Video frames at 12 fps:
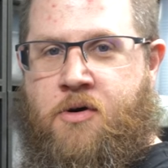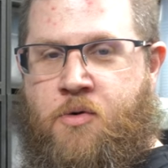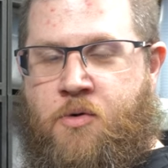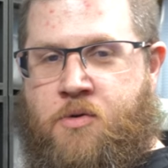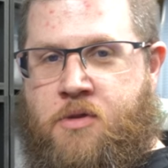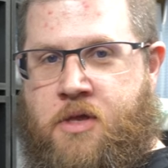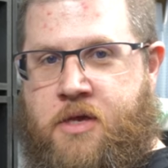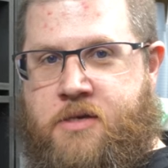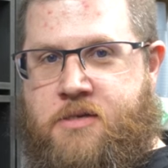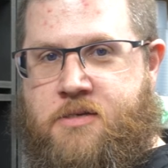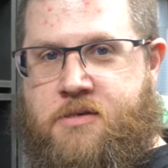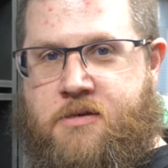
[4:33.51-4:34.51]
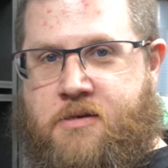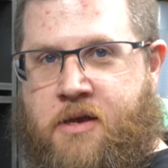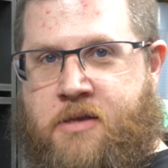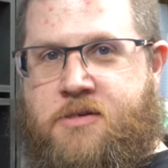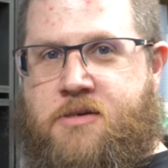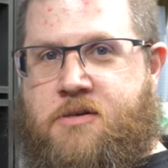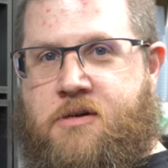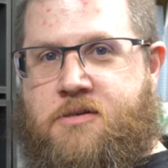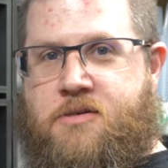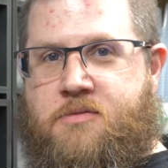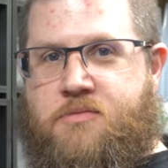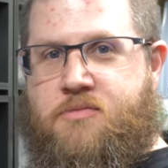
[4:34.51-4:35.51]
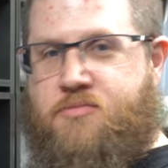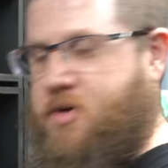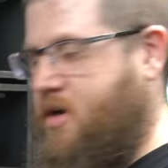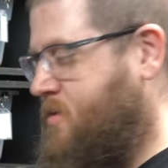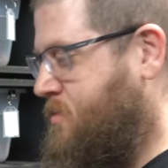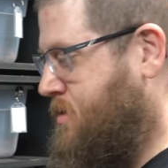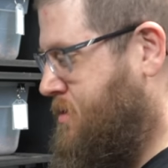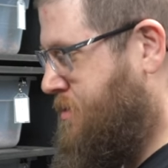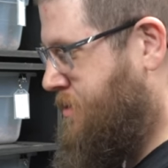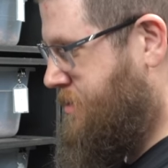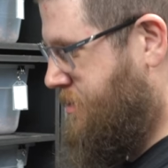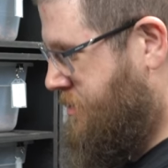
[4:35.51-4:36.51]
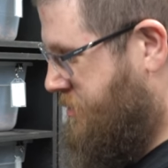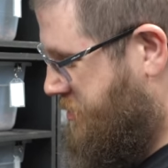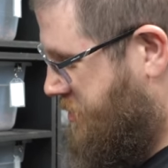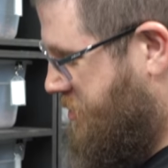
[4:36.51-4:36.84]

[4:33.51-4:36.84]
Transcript: whole lace Enchi clutch would probably be interesting.